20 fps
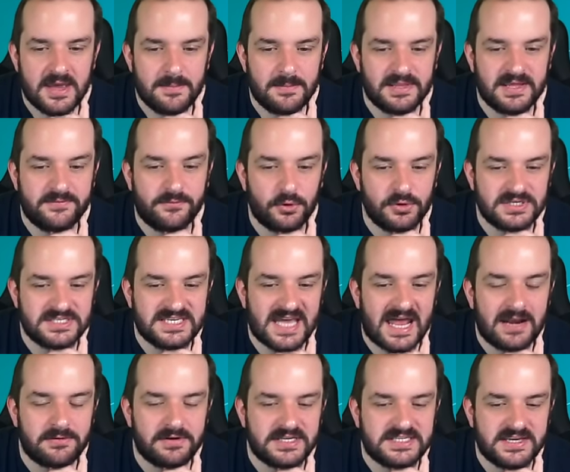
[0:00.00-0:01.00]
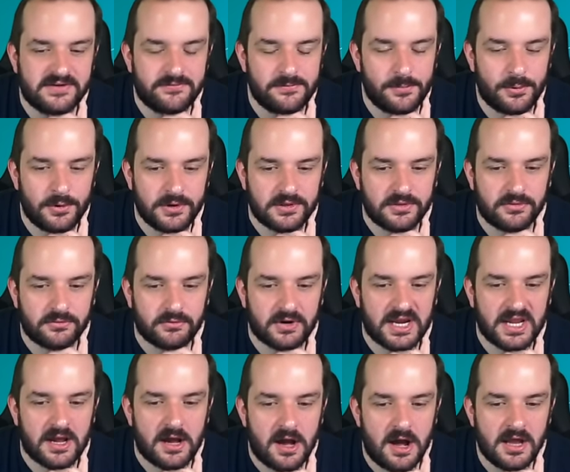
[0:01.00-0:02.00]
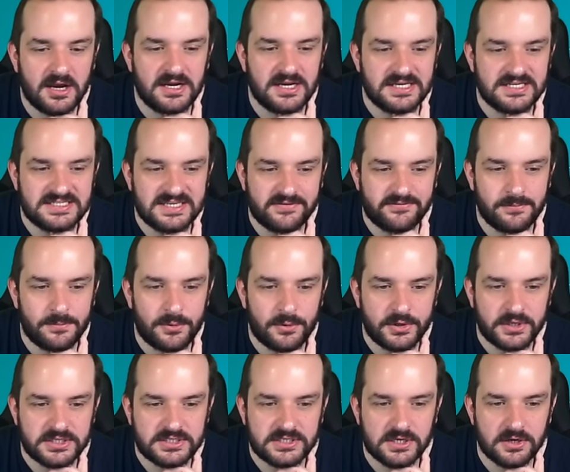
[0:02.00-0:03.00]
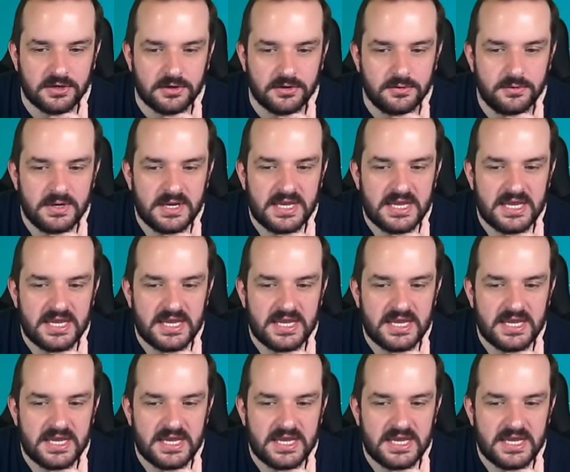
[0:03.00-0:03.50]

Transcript: But they've got Salah at seven point three, Haaland at seven point two,